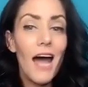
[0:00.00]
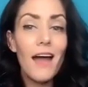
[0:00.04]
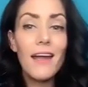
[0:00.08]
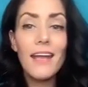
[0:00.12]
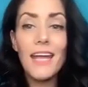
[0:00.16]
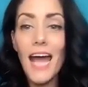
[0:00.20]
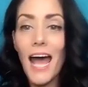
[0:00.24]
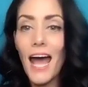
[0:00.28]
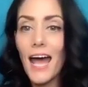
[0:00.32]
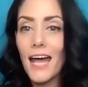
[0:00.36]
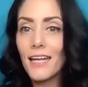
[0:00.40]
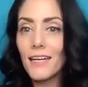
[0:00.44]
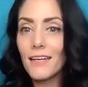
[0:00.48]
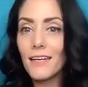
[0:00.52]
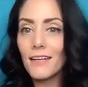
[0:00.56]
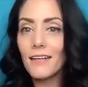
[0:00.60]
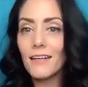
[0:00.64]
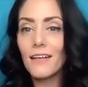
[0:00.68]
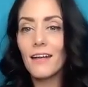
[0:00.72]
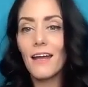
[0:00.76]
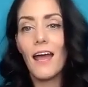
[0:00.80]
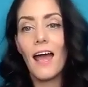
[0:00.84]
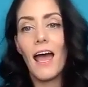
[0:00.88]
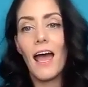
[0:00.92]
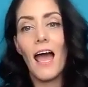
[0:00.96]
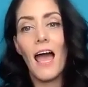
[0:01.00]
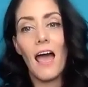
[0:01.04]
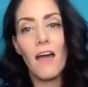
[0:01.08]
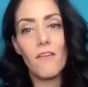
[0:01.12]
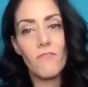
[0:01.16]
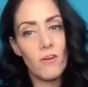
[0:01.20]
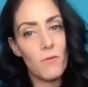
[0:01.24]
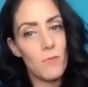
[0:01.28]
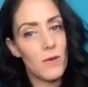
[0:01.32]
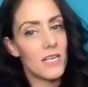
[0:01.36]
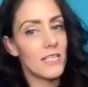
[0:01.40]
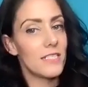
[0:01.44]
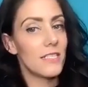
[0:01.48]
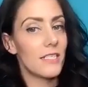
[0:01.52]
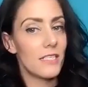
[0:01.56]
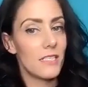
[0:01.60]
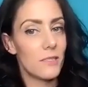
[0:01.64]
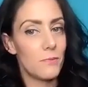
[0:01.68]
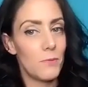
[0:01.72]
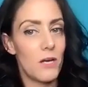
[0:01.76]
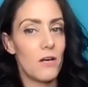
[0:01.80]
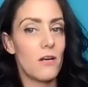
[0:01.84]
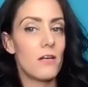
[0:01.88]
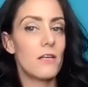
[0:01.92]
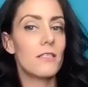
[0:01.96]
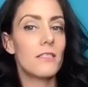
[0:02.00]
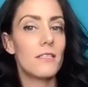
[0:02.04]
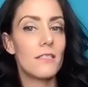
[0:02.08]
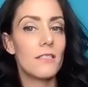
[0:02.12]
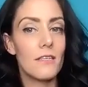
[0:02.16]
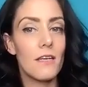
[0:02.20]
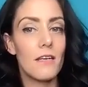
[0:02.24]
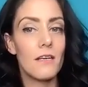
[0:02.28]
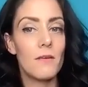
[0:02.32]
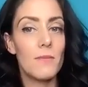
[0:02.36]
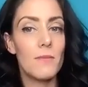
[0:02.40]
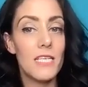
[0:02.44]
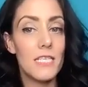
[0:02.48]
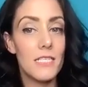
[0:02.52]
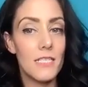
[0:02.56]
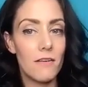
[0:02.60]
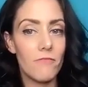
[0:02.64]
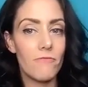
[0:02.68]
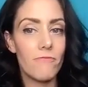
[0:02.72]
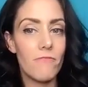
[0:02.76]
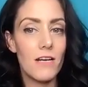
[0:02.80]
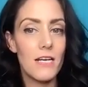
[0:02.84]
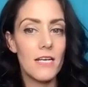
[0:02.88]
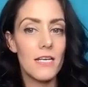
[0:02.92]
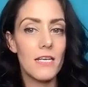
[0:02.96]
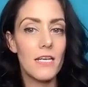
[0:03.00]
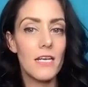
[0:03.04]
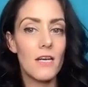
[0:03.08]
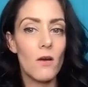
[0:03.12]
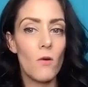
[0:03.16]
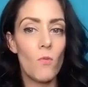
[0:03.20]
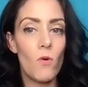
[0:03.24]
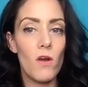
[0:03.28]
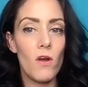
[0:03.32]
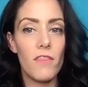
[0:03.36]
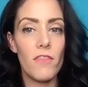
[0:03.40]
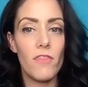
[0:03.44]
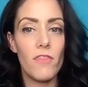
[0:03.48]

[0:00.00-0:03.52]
again, everybody's experience is going to be different with